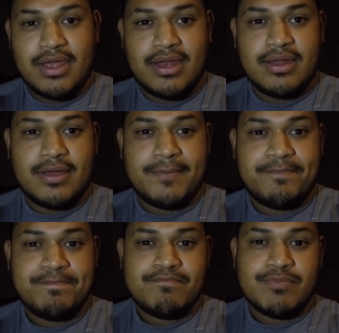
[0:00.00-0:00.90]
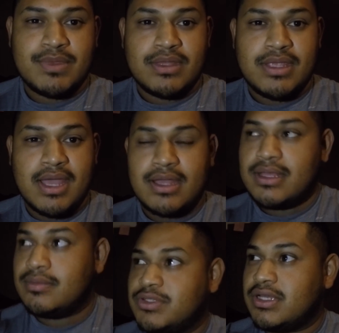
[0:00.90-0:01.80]
And uh, yeah,
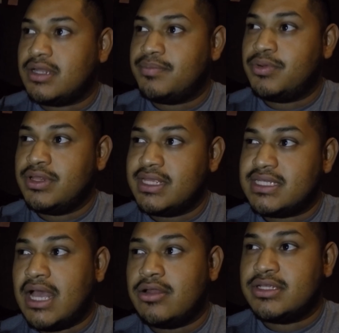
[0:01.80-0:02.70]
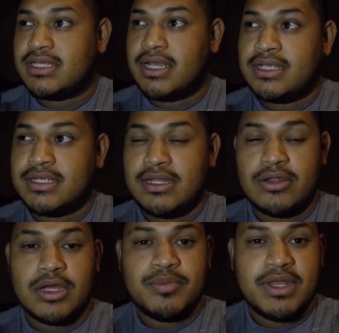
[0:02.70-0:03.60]
I'm just gonna put this out as a, as a
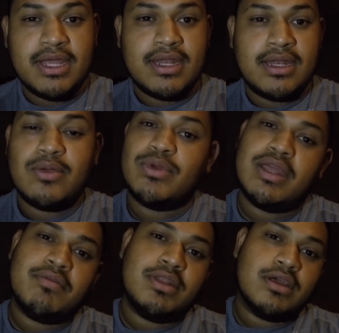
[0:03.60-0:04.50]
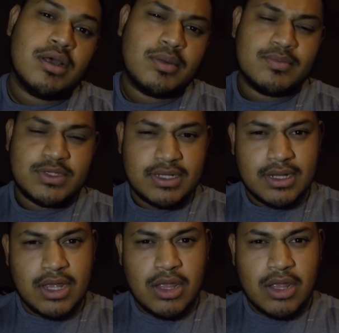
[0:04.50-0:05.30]
little update, and then whenever the hub comes in,